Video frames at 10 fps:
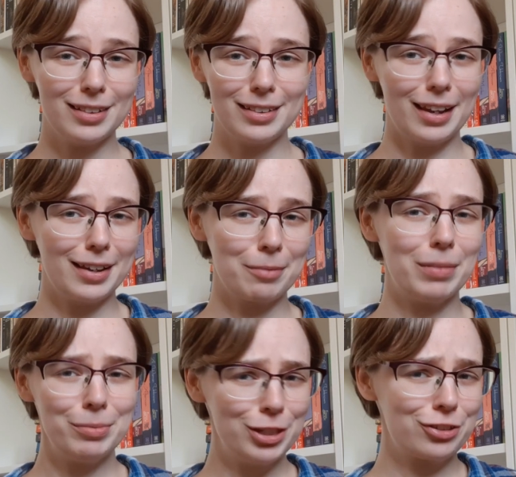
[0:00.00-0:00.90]
like,
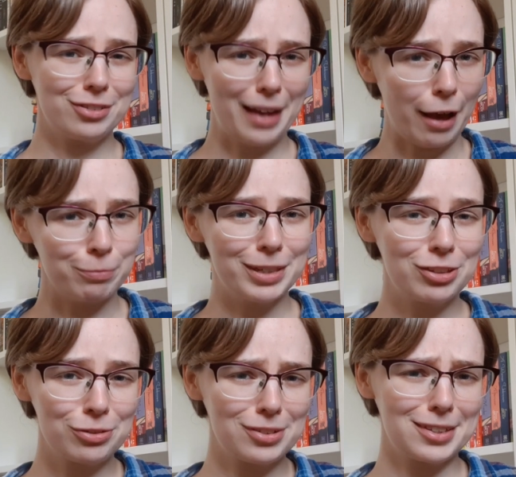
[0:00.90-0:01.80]
maybe you shouldn't have
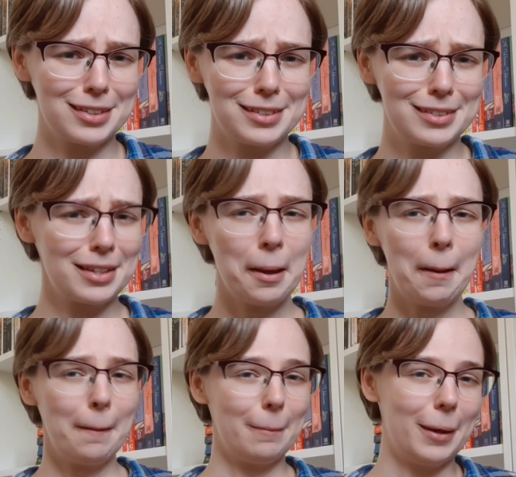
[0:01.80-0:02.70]
mistresses,
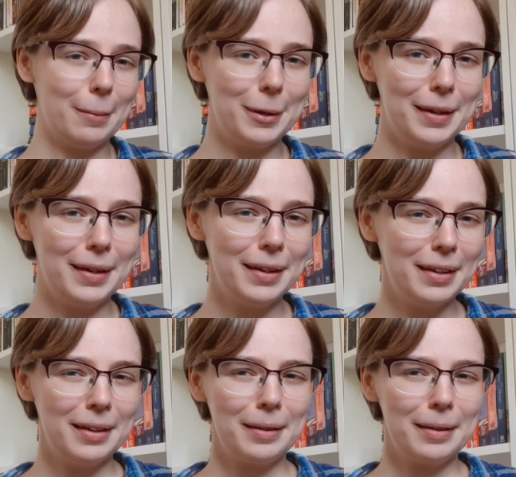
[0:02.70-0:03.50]
maybe